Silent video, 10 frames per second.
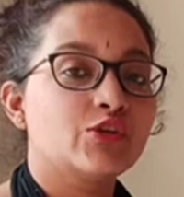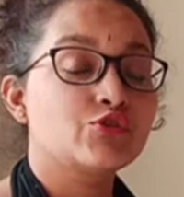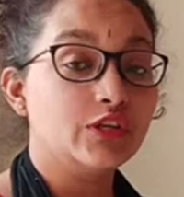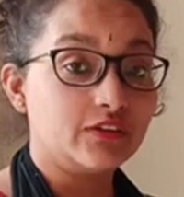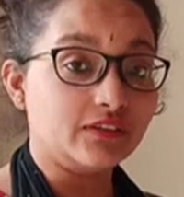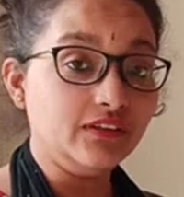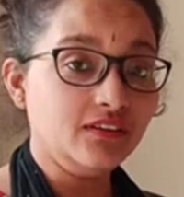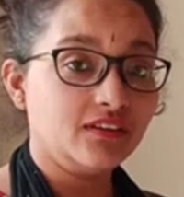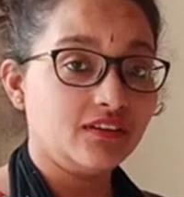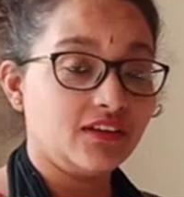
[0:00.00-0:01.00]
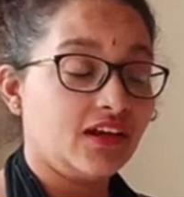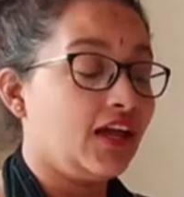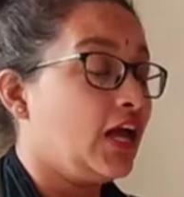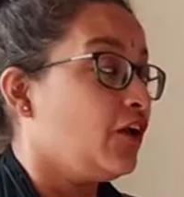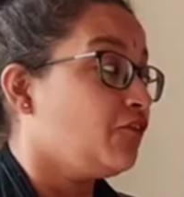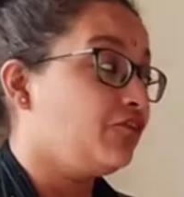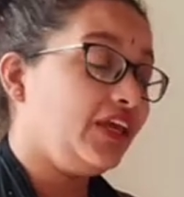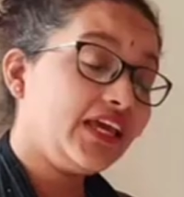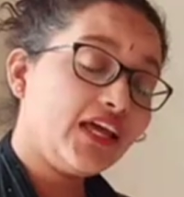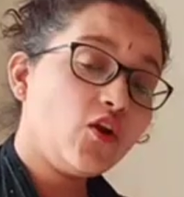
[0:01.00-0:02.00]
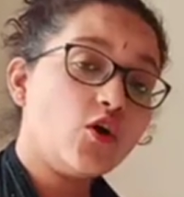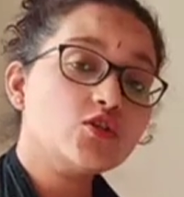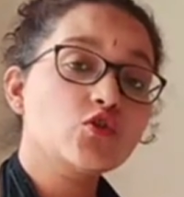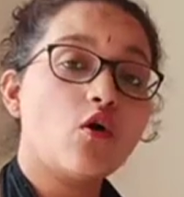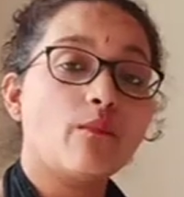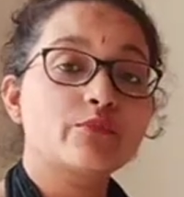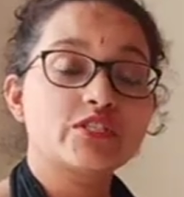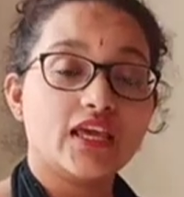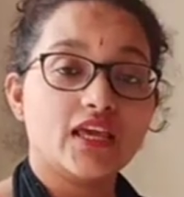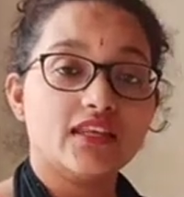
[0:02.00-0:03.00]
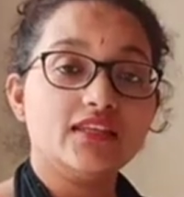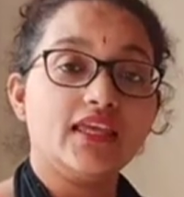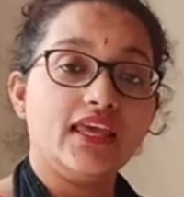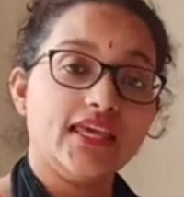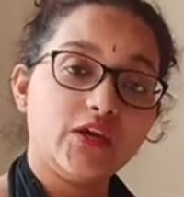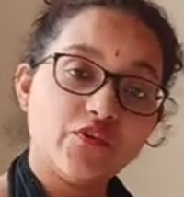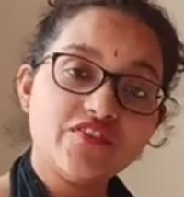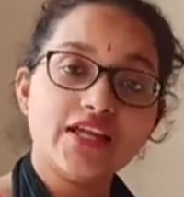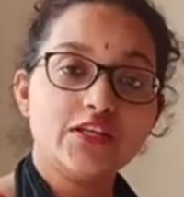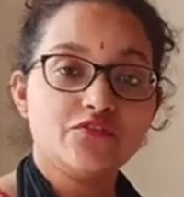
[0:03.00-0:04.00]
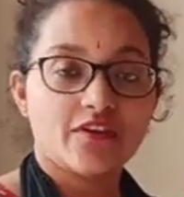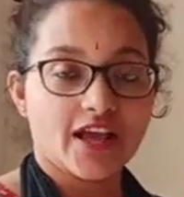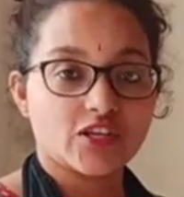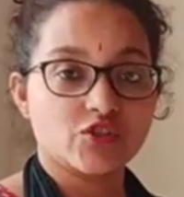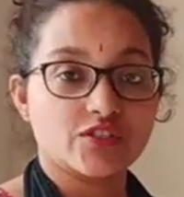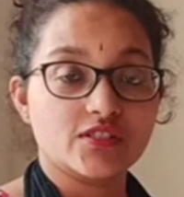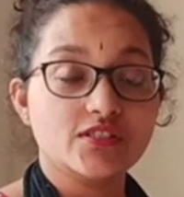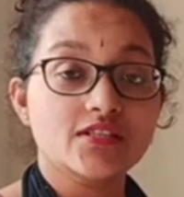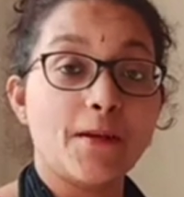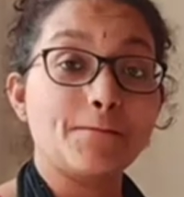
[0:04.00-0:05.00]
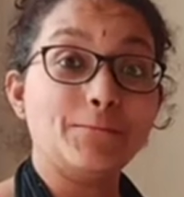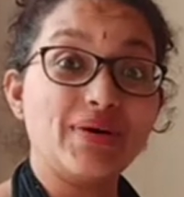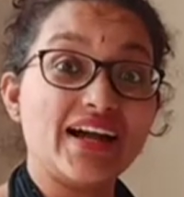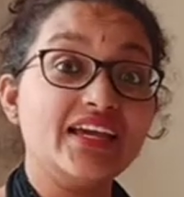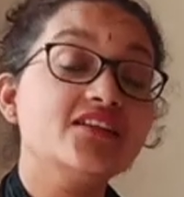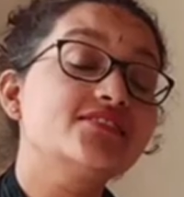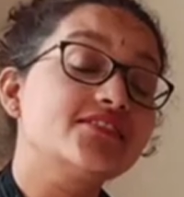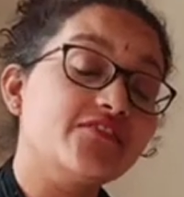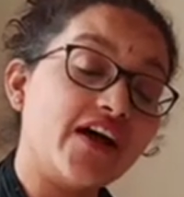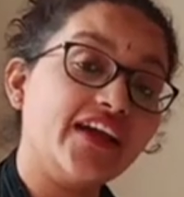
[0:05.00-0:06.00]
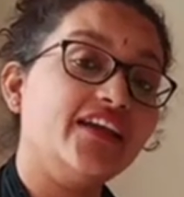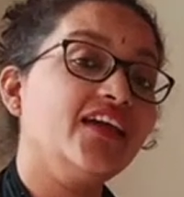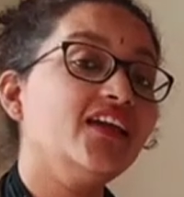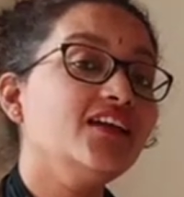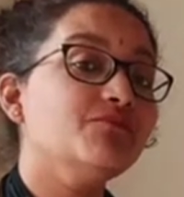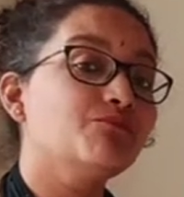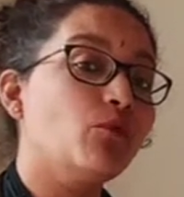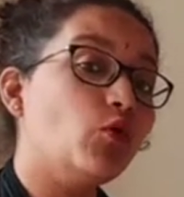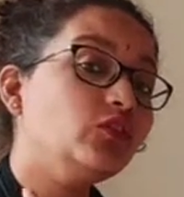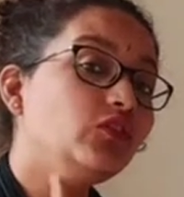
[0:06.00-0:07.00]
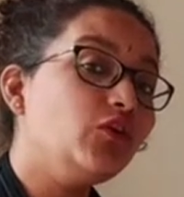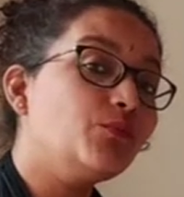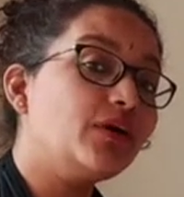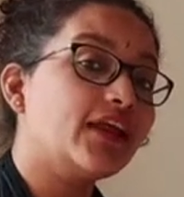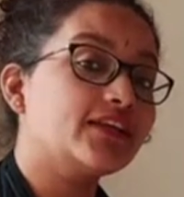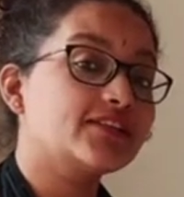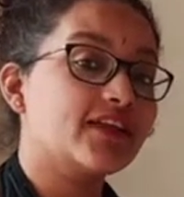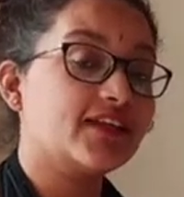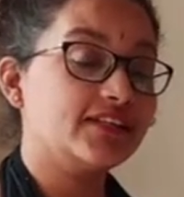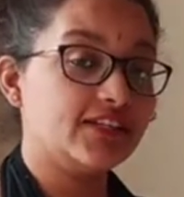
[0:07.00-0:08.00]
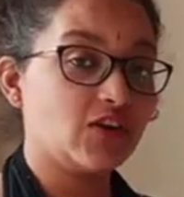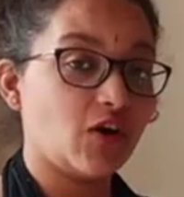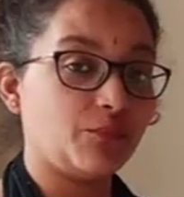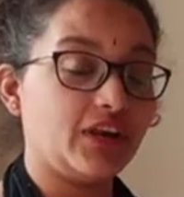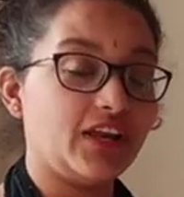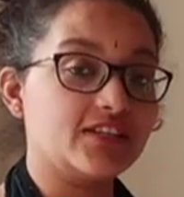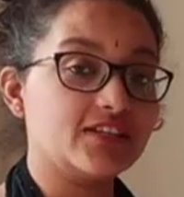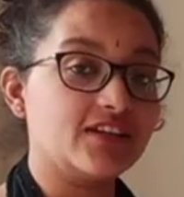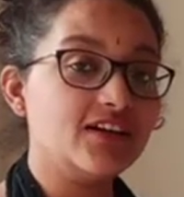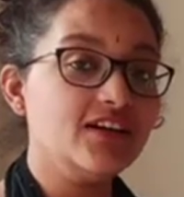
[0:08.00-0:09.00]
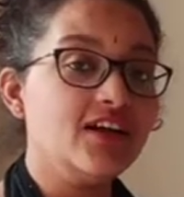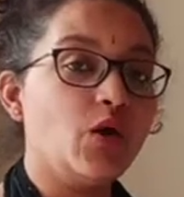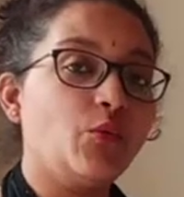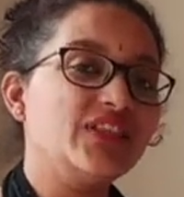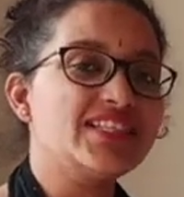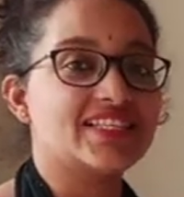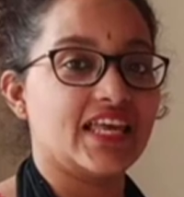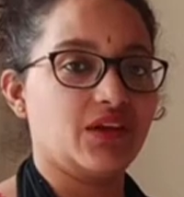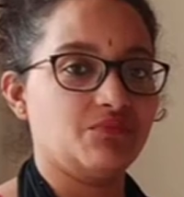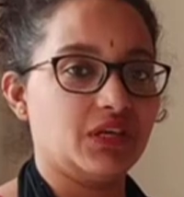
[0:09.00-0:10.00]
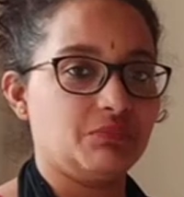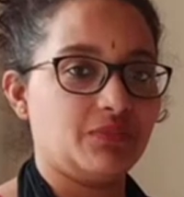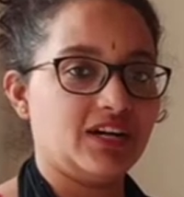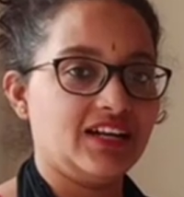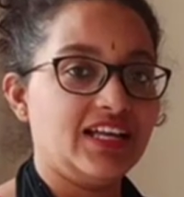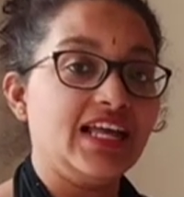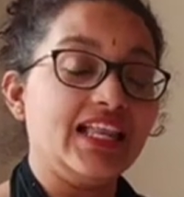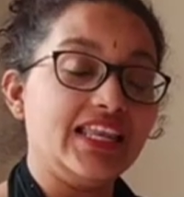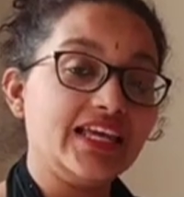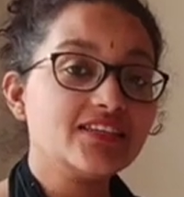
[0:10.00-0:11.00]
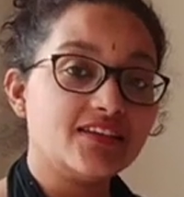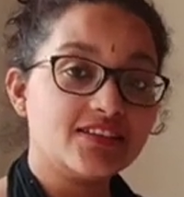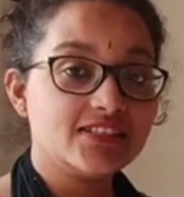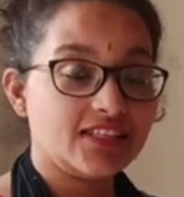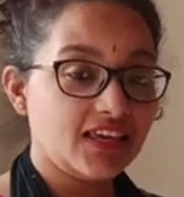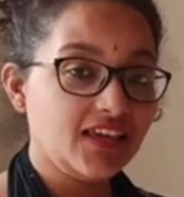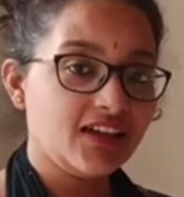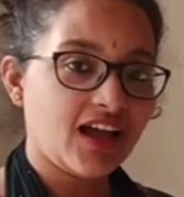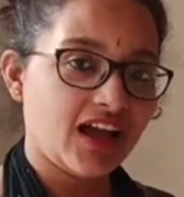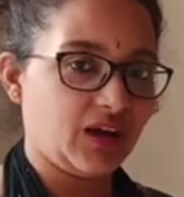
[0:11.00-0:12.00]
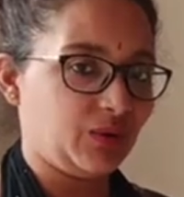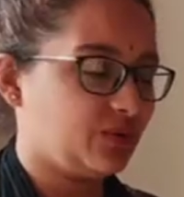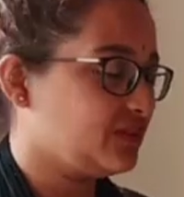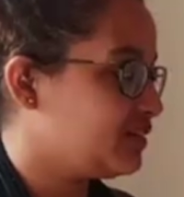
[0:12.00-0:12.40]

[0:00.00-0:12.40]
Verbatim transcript: Children, we can also obtain equivalent fractions by dividing both numerator and denominator with same number. Let us see how.